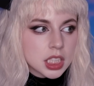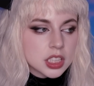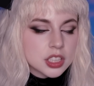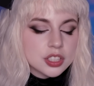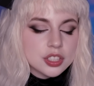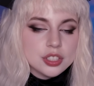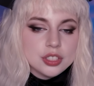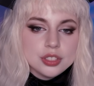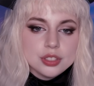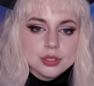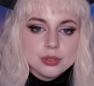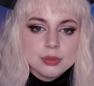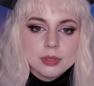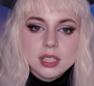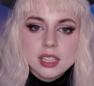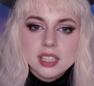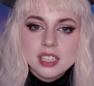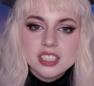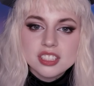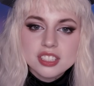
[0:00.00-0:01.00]
Did you
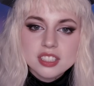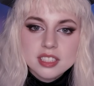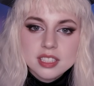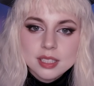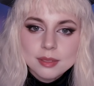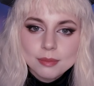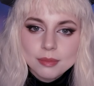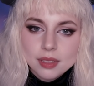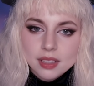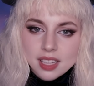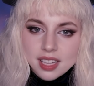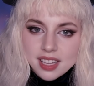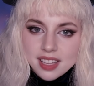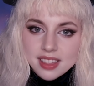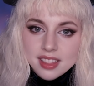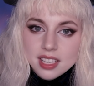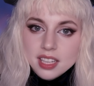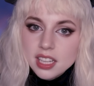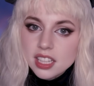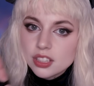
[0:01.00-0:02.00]
really just imply
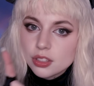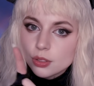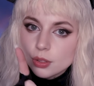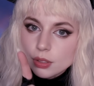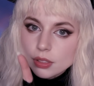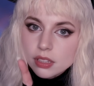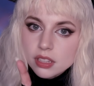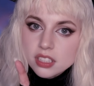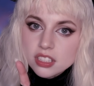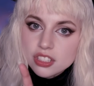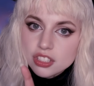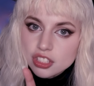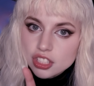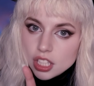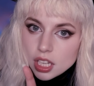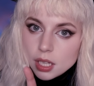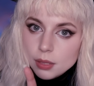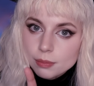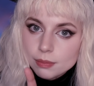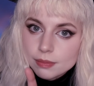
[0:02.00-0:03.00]
that I took this
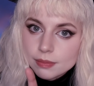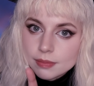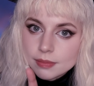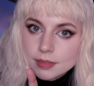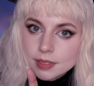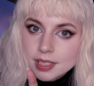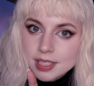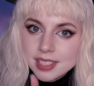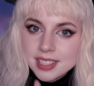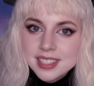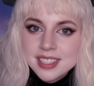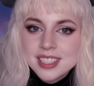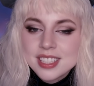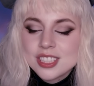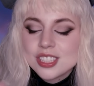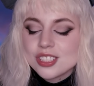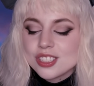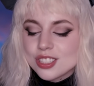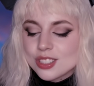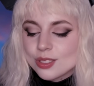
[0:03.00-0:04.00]
job
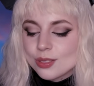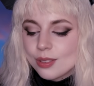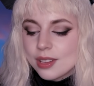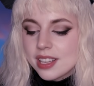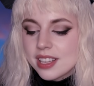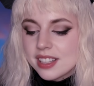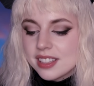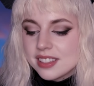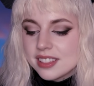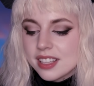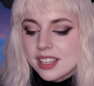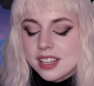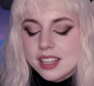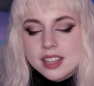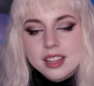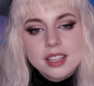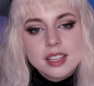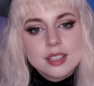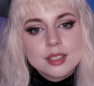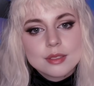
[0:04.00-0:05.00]
just so I can take
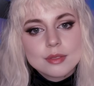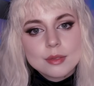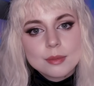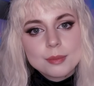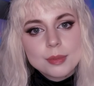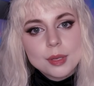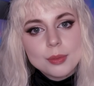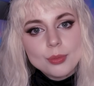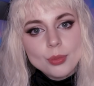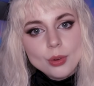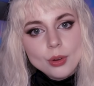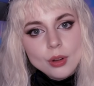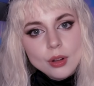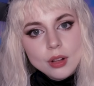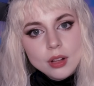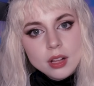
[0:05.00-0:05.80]
things from people?